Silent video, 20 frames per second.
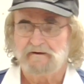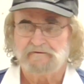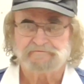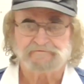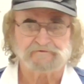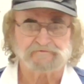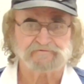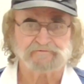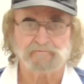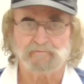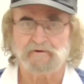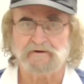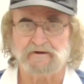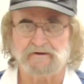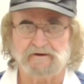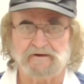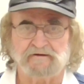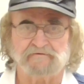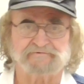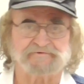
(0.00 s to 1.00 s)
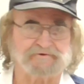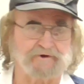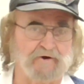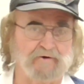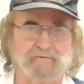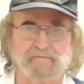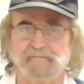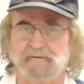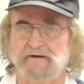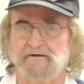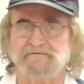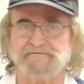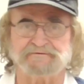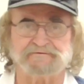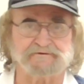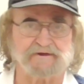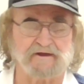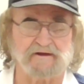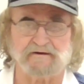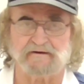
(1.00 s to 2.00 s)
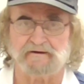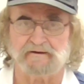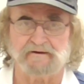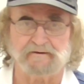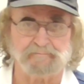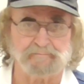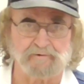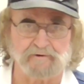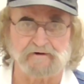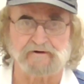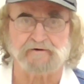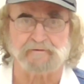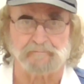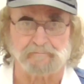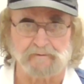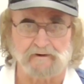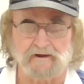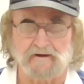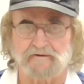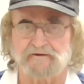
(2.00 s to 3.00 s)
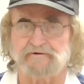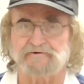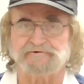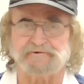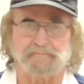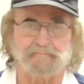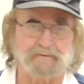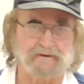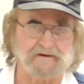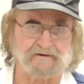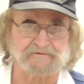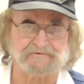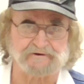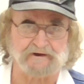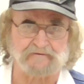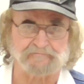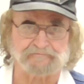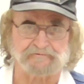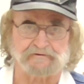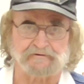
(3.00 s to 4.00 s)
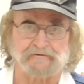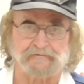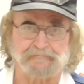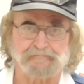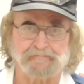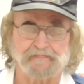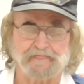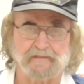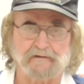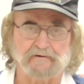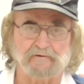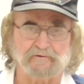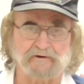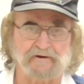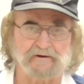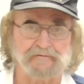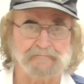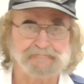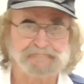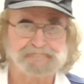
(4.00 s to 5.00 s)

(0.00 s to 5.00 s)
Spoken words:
Just the way it is. Stone masons can't lay brick or block. It's a mess out there, okay?